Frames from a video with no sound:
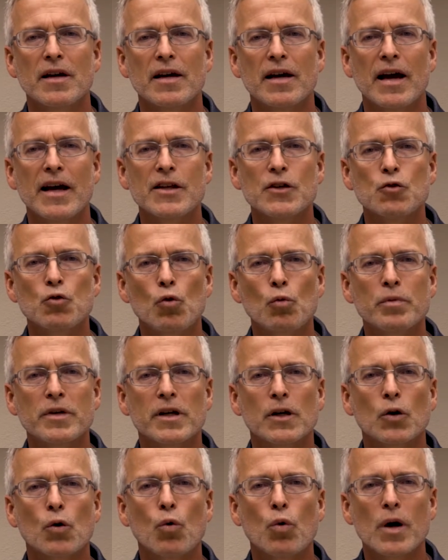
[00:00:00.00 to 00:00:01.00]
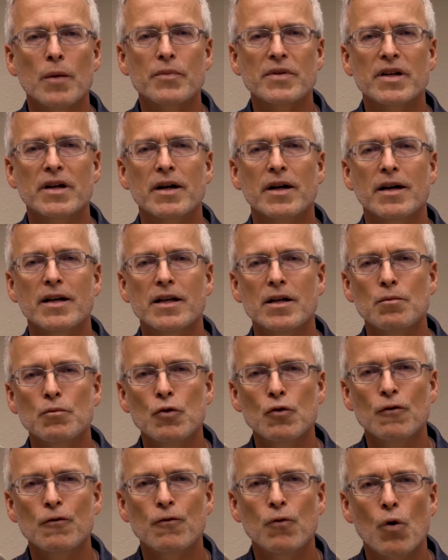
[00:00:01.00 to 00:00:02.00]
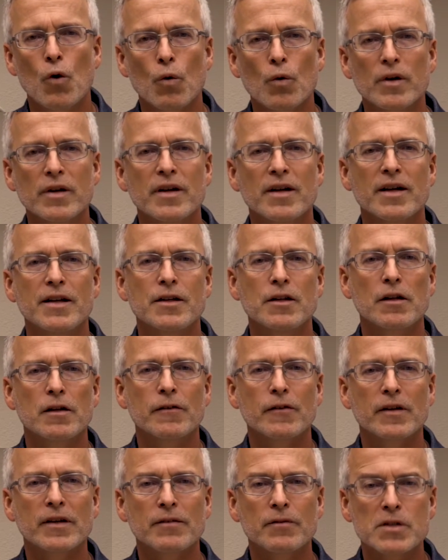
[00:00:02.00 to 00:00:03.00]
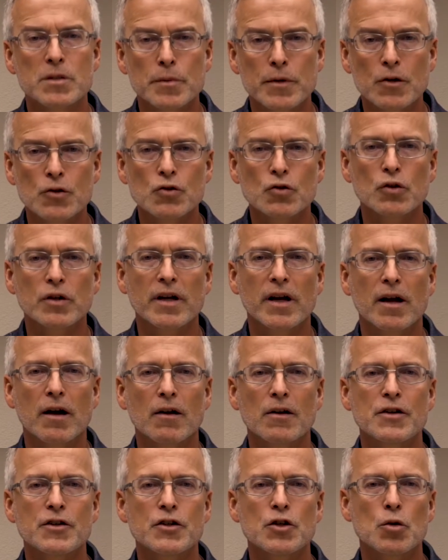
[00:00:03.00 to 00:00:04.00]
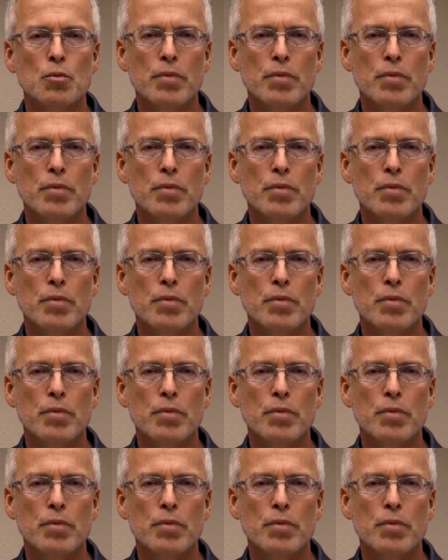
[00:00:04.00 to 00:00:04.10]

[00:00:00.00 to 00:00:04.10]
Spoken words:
and you'll be equipped to move forward in delivering spiritual care to your